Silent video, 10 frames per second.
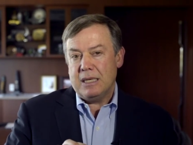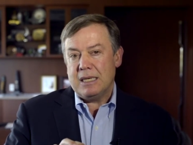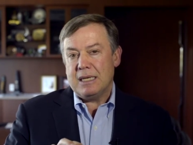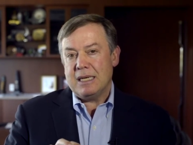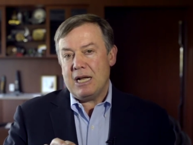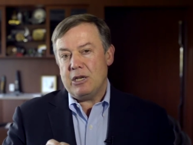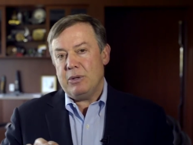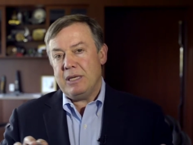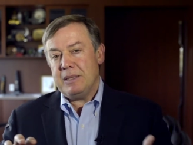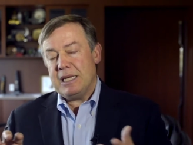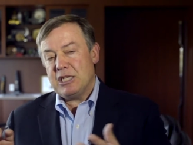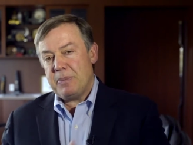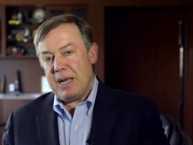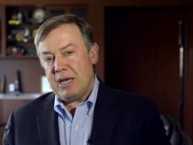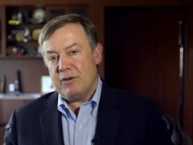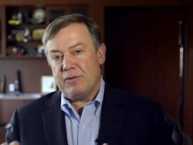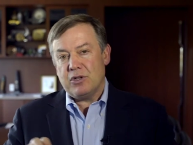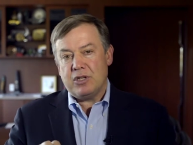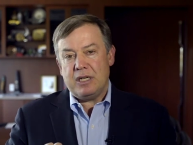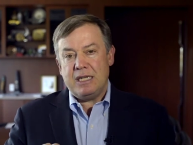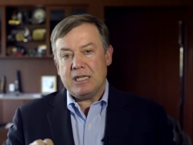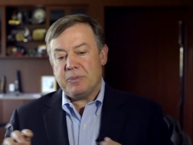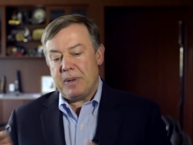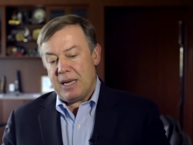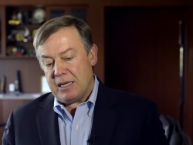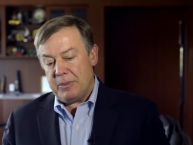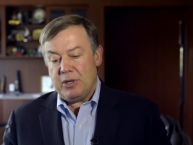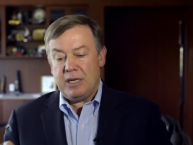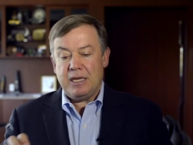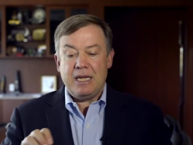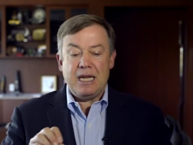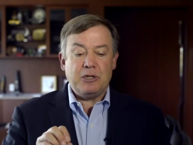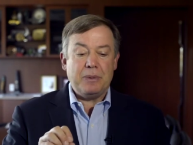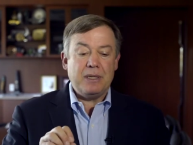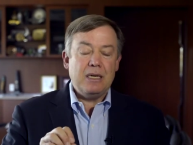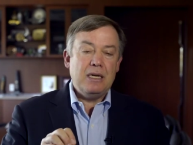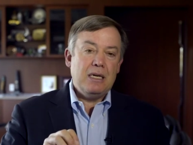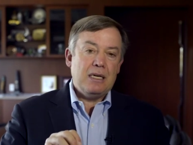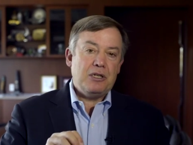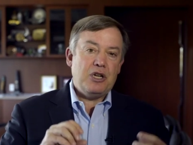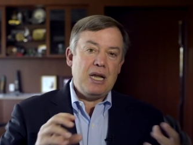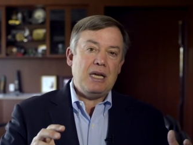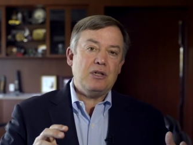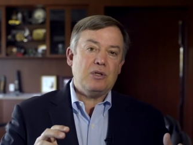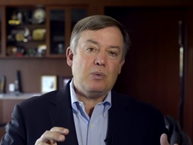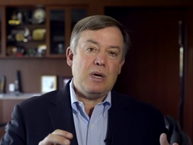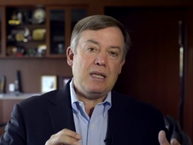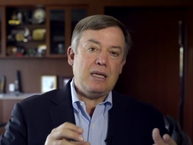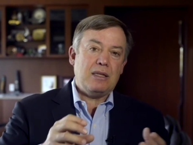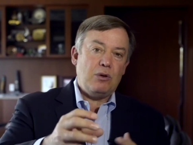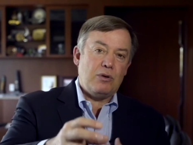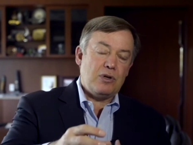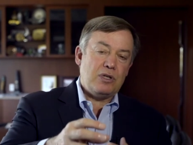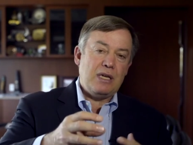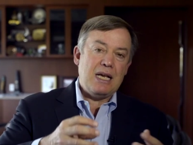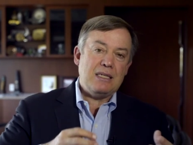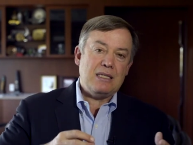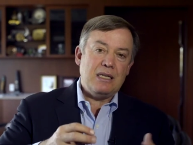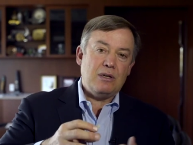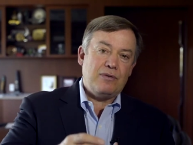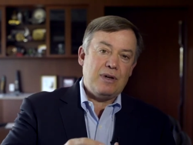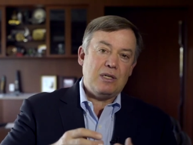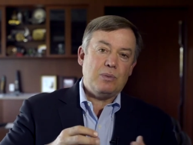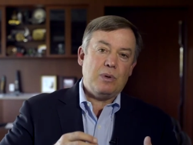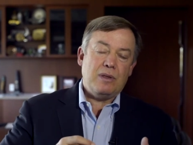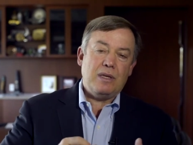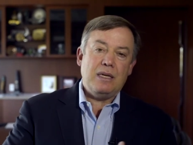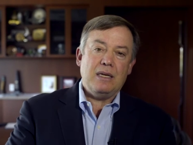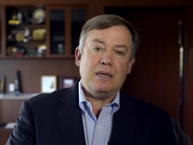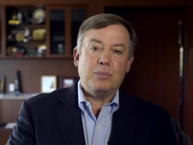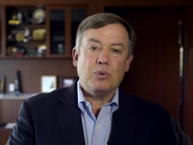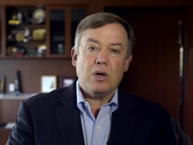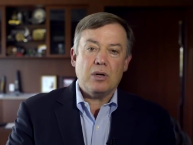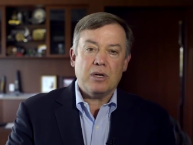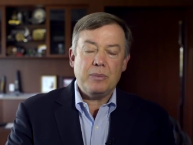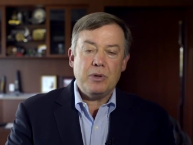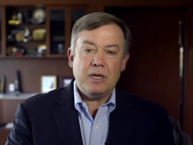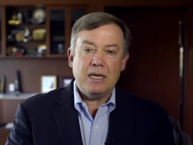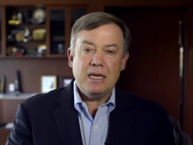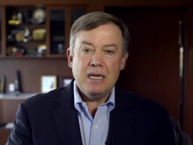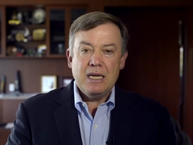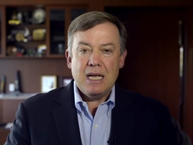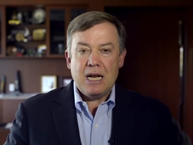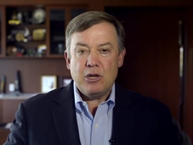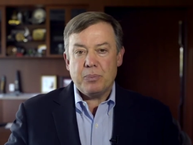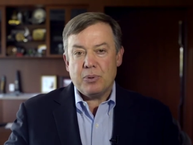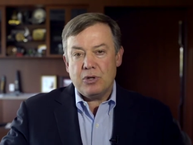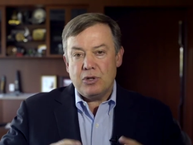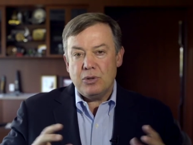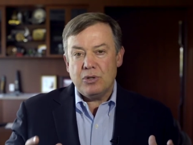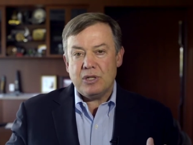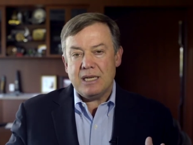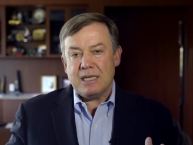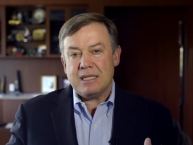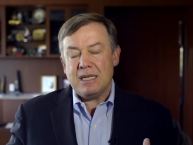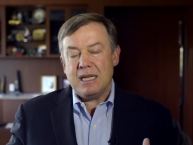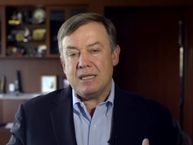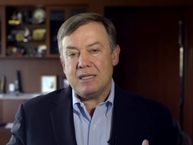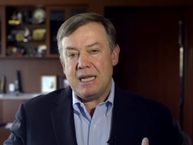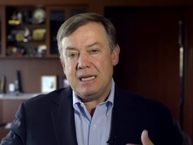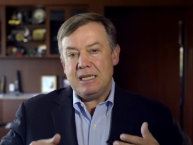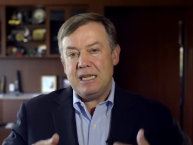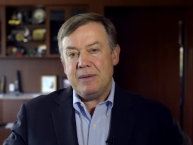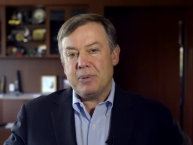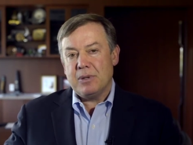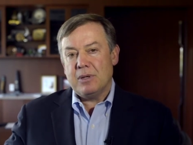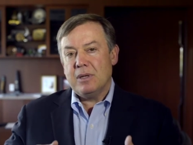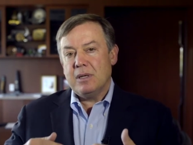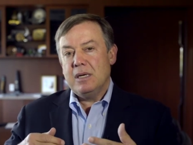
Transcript: Uh, how do you in, expand diversity, expand community engagement, change the way that the university has its interface with the uh, broader community? How do you produce, in a sense, a deeper,